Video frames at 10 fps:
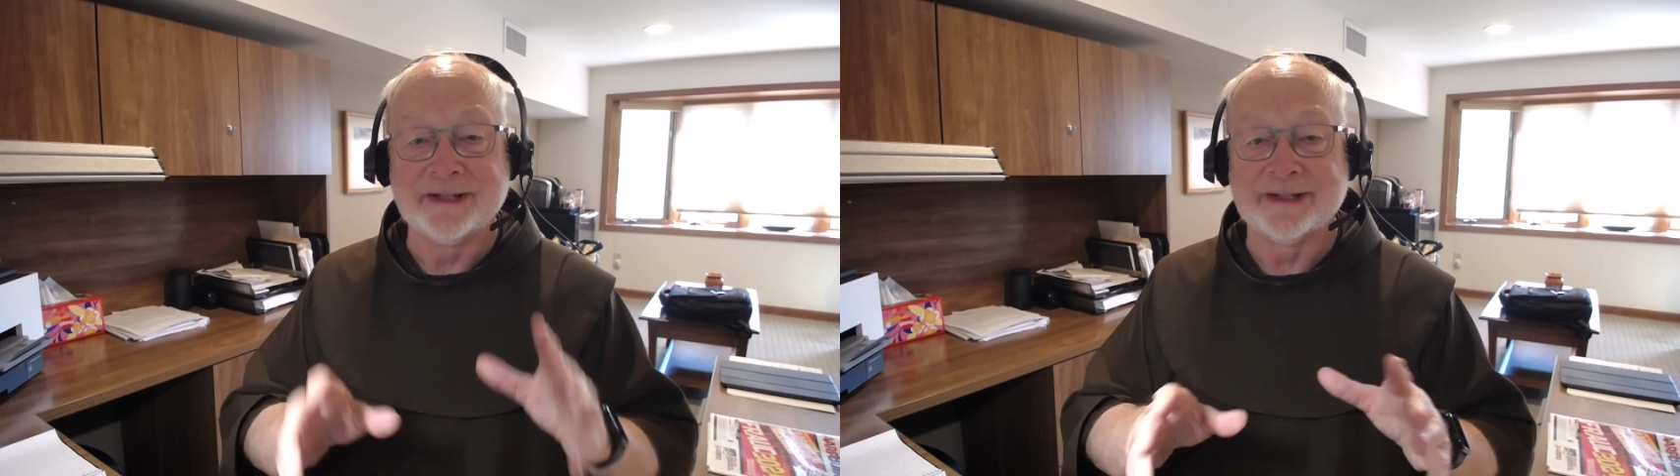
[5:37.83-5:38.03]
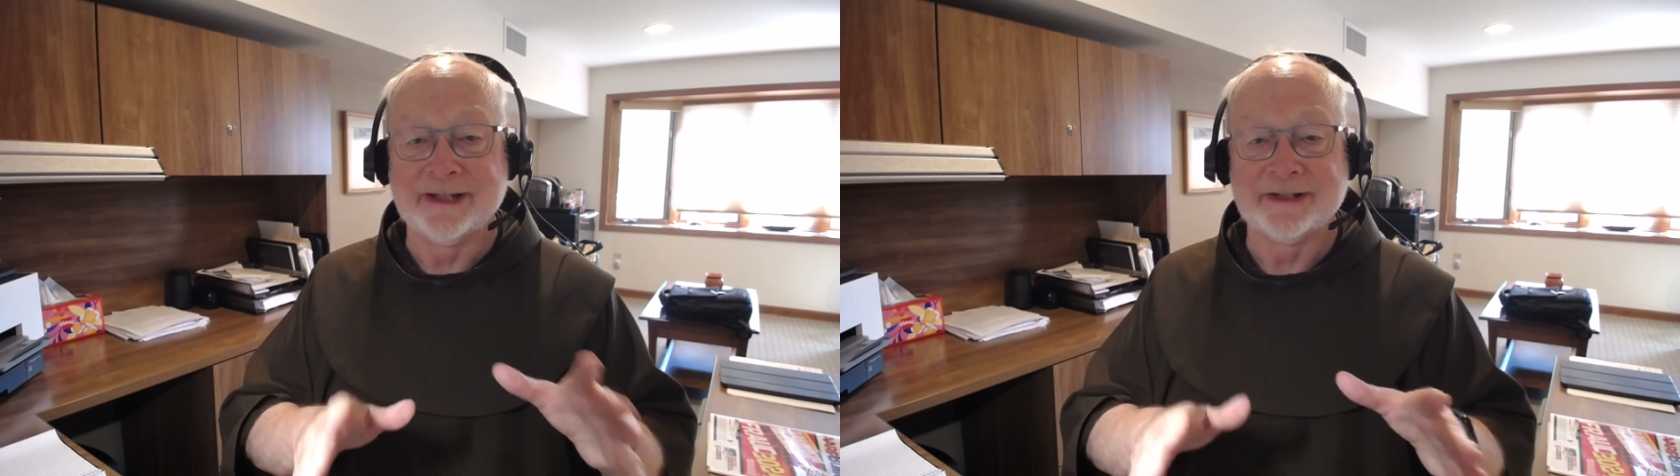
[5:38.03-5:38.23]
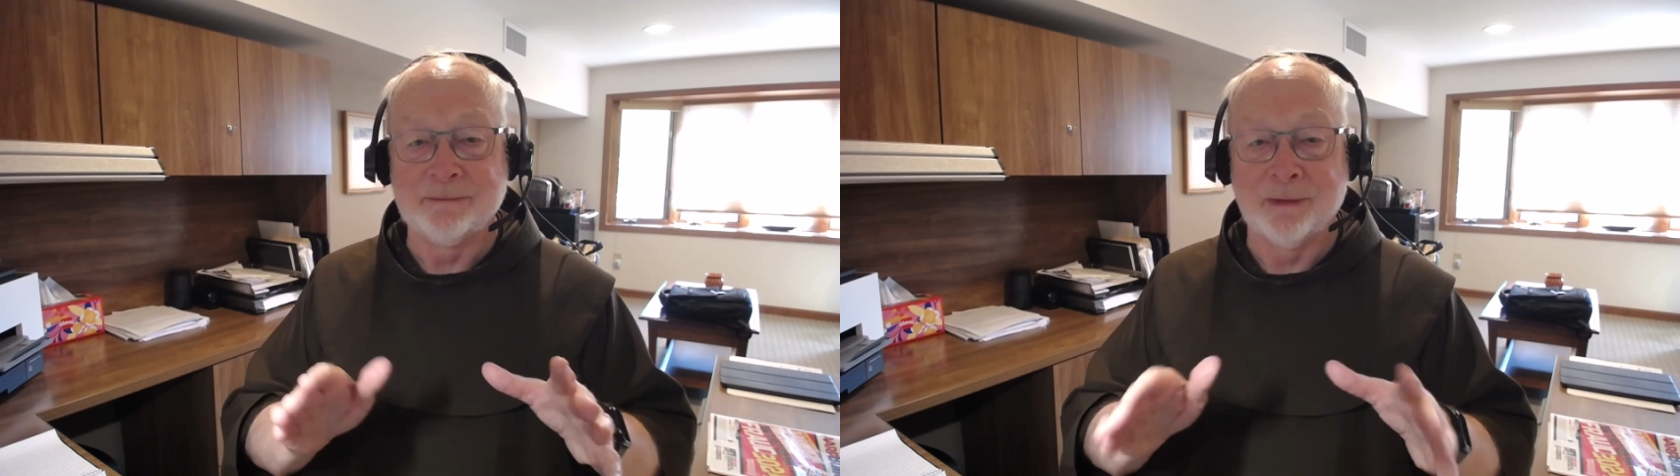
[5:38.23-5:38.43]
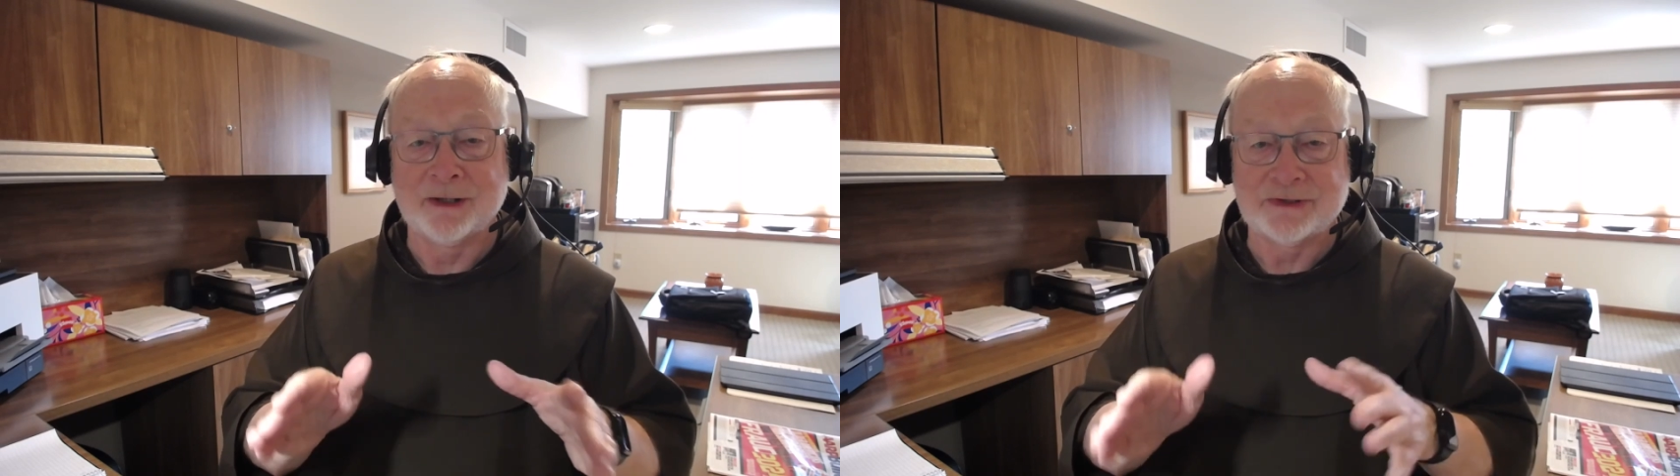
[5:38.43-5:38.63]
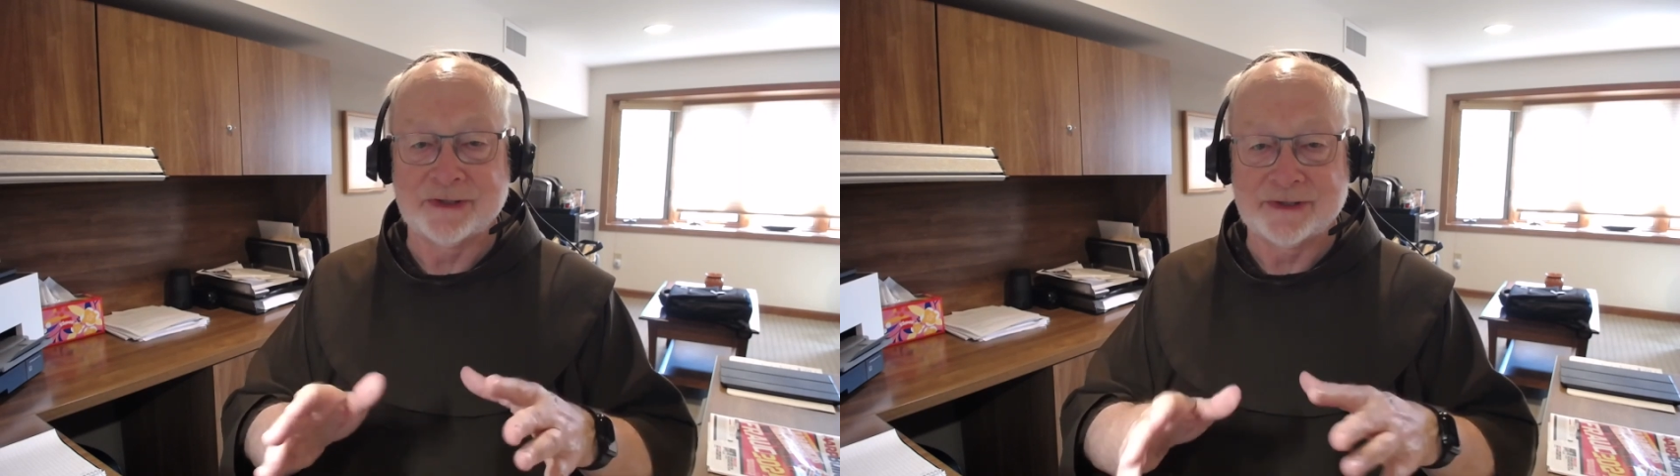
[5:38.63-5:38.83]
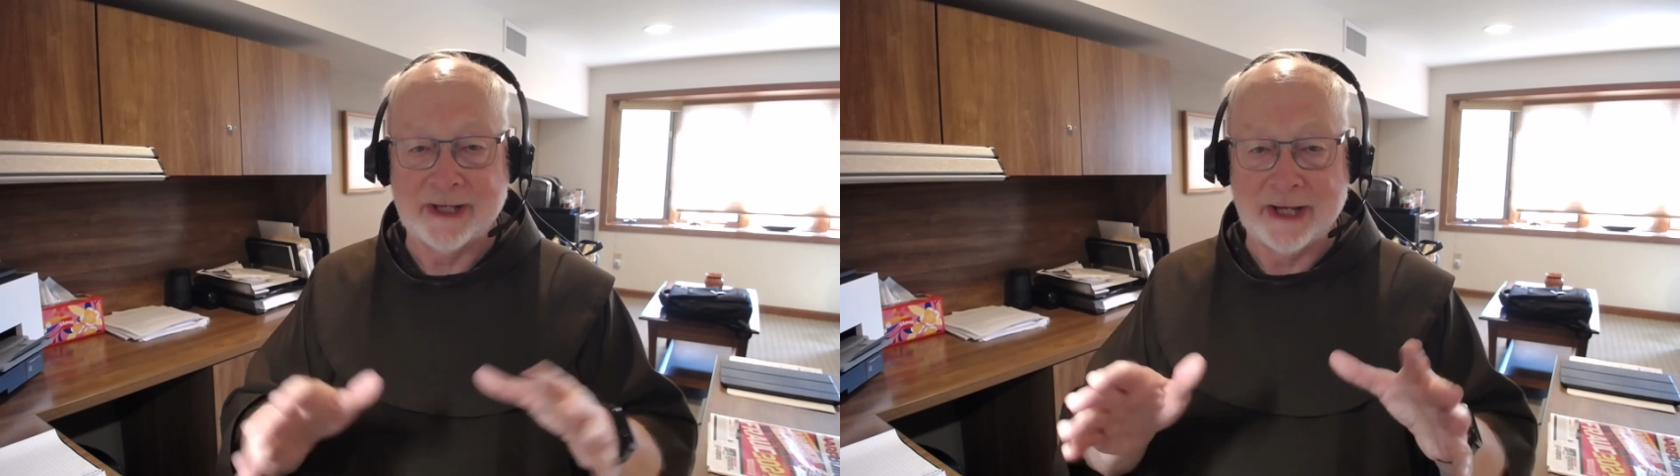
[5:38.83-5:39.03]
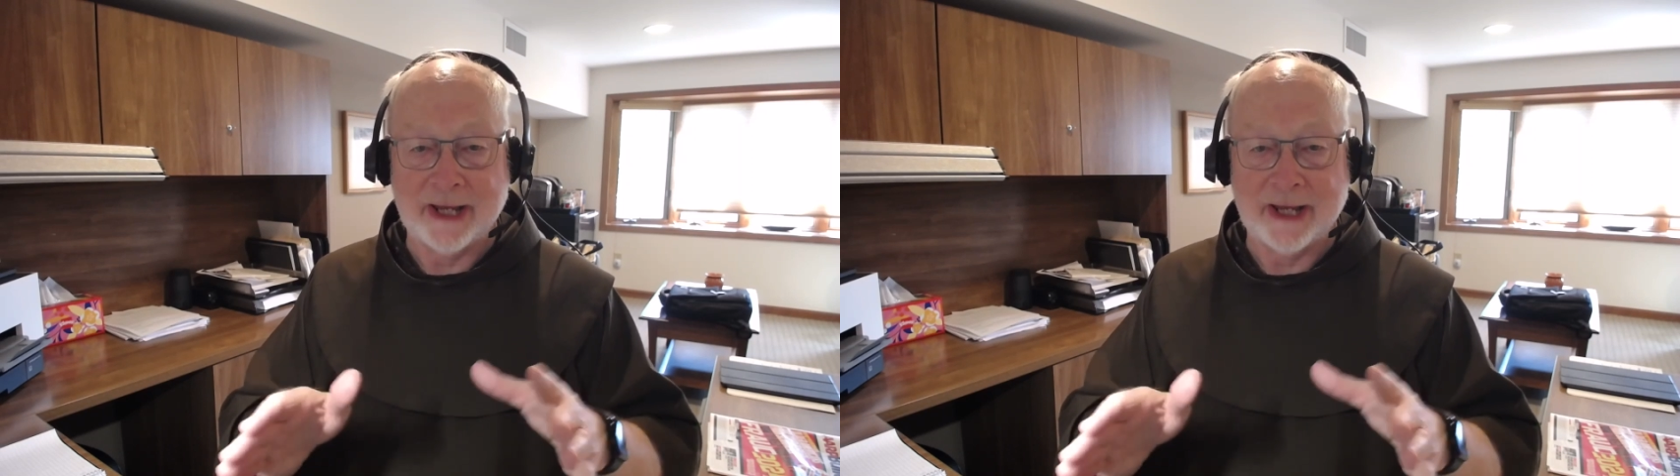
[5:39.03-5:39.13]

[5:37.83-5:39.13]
as it is much to say,